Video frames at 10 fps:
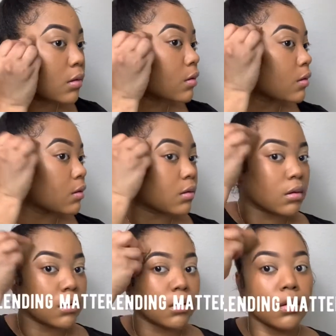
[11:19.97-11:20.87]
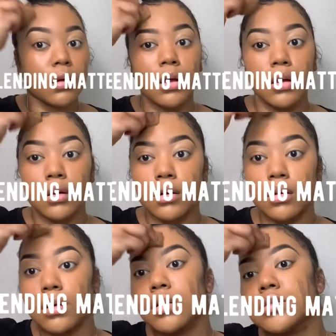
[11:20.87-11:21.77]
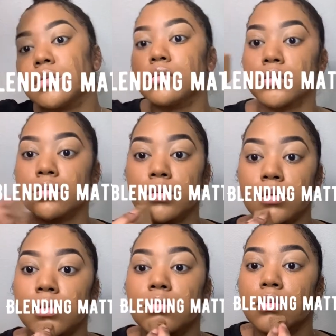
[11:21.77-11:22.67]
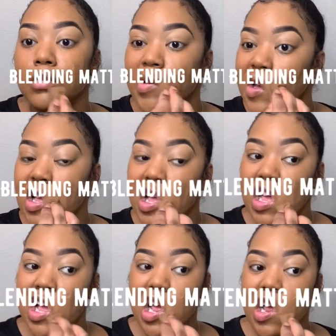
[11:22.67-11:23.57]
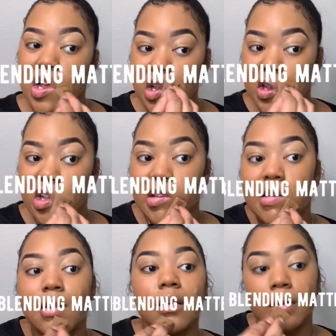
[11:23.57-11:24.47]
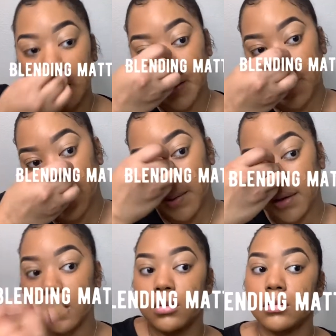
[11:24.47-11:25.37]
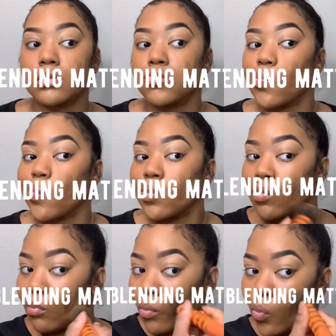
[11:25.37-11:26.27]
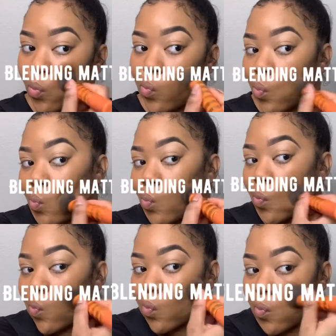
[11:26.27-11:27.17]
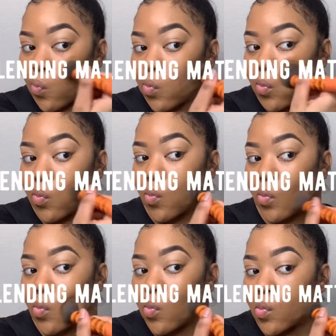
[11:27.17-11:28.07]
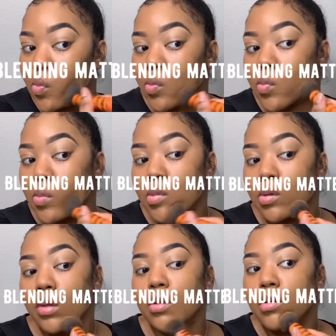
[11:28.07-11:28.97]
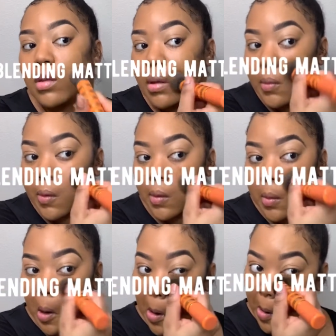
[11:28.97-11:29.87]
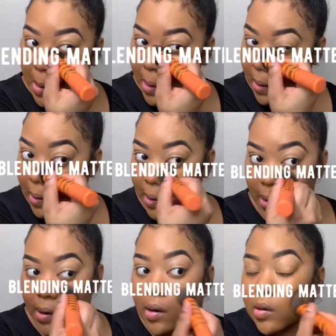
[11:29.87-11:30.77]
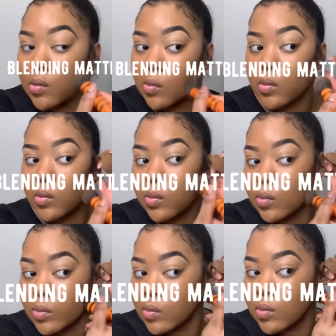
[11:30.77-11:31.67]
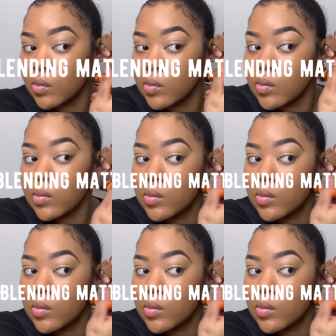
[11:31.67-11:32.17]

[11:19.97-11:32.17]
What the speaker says: makeup at this point, because I'm just like, I don't really need it. You know, I'll use it on other people, like on clients and stuff, if I'm doing makeup and they're wanting primer, but for myself, I don't too much need it. I don't really have oily skin these days,